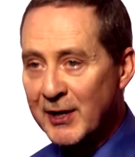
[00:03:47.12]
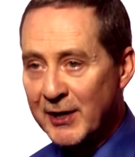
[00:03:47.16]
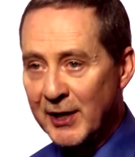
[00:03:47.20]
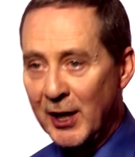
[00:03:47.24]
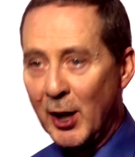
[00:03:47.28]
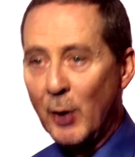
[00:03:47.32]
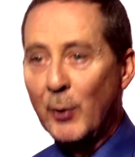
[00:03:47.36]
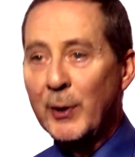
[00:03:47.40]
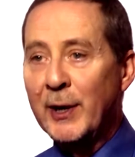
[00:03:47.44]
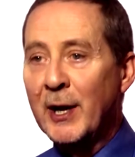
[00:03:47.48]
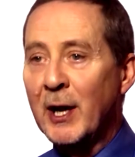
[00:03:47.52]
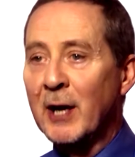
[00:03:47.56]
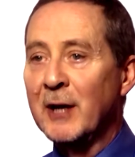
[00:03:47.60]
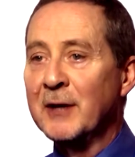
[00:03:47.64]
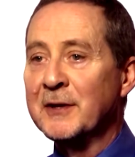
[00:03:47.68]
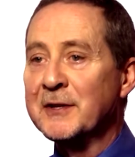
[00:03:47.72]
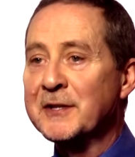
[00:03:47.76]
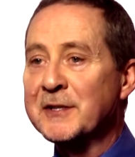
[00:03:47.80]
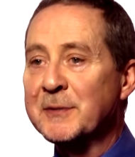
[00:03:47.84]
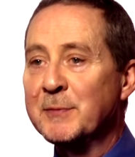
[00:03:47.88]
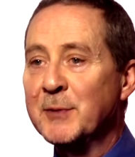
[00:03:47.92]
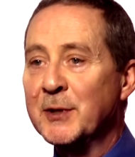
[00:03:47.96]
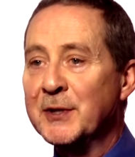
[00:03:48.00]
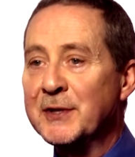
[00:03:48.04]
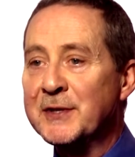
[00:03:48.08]
no
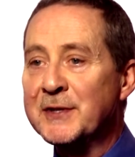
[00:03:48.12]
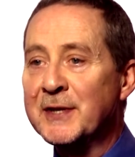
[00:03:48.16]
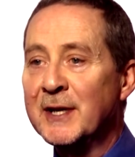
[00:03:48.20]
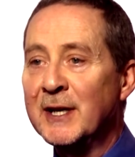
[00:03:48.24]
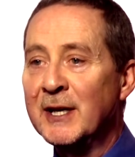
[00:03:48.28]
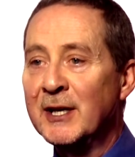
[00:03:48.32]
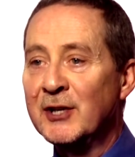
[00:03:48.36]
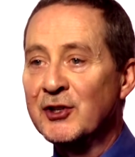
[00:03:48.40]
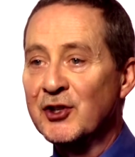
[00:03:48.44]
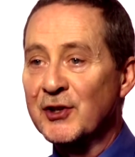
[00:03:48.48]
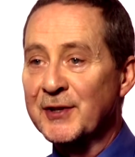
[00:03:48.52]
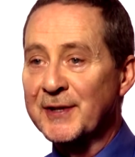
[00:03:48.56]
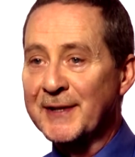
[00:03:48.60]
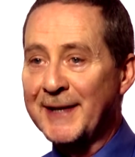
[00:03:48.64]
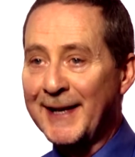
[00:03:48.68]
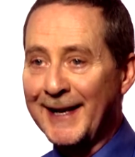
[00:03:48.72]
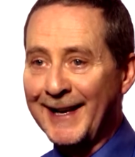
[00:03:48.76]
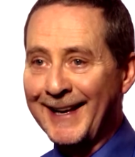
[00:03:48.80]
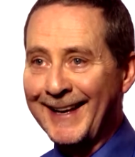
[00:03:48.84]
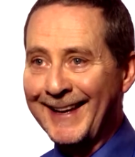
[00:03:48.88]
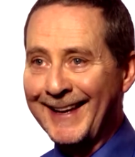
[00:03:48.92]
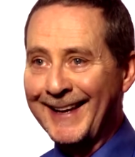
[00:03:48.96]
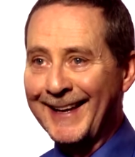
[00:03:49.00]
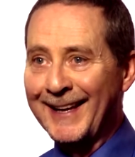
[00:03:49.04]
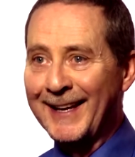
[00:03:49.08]
enhancements, just
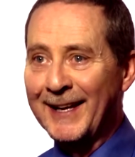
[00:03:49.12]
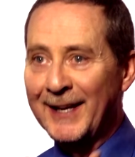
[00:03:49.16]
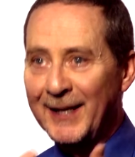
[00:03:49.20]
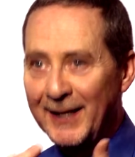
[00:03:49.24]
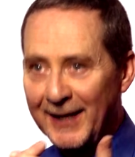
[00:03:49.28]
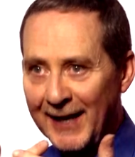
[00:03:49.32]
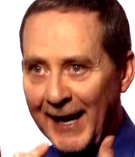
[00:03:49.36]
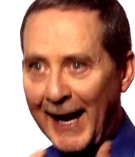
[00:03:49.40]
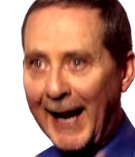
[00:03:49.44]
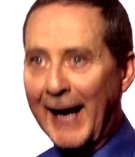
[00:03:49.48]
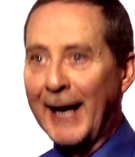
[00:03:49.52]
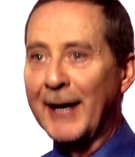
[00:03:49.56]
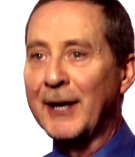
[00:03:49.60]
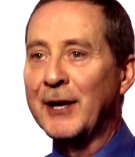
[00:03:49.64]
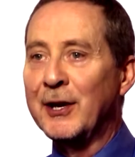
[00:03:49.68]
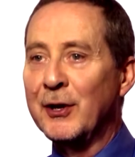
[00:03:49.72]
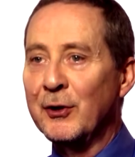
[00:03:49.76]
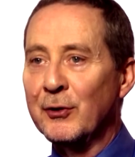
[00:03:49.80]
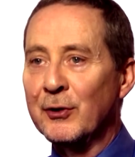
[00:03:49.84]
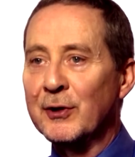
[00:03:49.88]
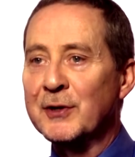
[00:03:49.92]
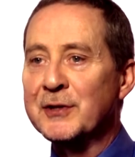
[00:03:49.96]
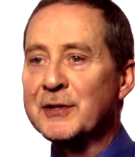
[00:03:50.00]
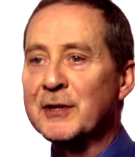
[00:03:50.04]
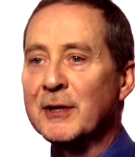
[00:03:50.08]
clear,
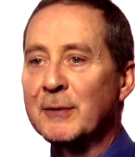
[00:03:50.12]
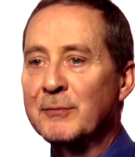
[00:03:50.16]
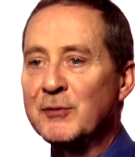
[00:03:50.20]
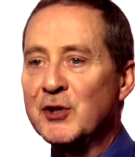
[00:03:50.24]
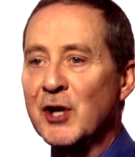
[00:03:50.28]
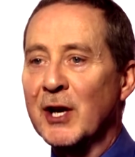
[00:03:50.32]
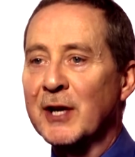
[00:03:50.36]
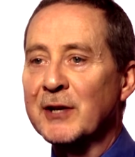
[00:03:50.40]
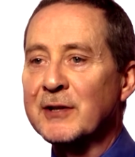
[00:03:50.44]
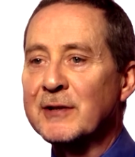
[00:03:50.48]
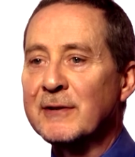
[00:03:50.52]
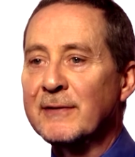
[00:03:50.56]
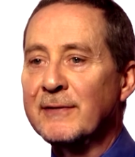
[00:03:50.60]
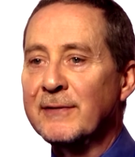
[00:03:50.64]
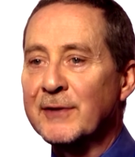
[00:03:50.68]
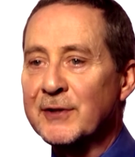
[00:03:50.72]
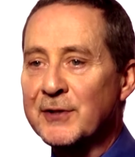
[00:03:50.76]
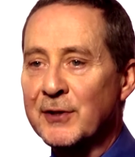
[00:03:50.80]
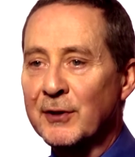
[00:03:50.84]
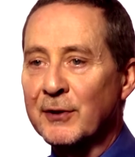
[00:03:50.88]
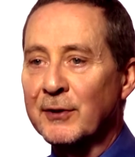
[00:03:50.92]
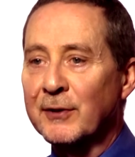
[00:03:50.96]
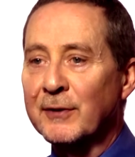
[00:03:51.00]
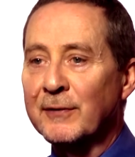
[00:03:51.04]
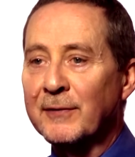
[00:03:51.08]
accurate, objective
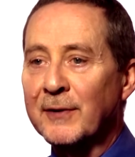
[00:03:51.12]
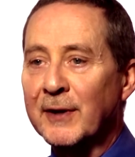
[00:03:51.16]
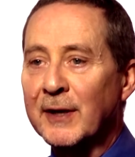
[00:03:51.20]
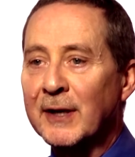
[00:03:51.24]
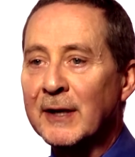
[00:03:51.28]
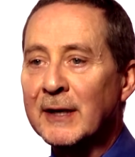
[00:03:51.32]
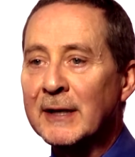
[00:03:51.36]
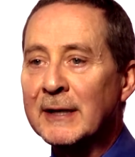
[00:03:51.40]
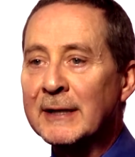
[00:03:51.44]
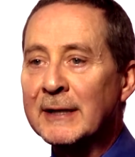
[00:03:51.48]
photography.